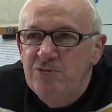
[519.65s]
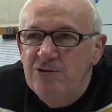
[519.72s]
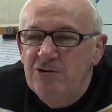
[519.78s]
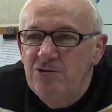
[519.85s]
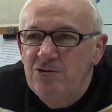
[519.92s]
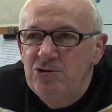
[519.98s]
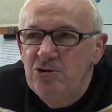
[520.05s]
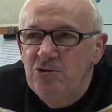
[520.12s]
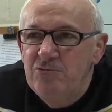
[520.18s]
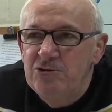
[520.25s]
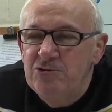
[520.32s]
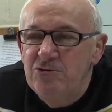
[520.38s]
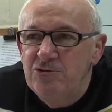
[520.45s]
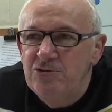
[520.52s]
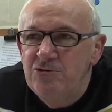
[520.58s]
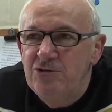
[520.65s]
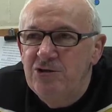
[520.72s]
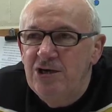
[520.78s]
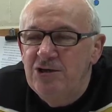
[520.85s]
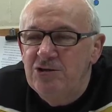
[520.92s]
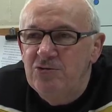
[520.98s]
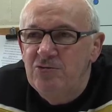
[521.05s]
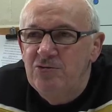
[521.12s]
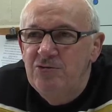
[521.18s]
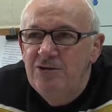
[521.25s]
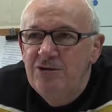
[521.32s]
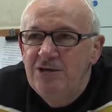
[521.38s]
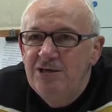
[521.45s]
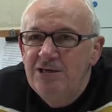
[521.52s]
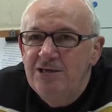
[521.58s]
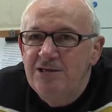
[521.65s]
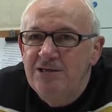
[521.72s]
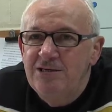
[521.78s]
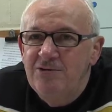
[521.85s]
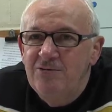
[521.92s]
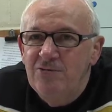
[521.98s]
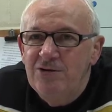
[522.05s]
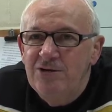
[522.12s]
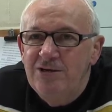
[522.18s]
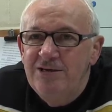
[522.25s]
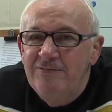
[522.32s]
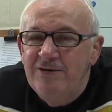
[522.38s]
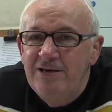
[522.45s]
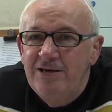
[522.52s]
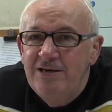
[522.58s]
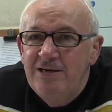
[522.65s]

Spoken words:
I had a good job at Scotch Newcastle and I didn't want to leave it.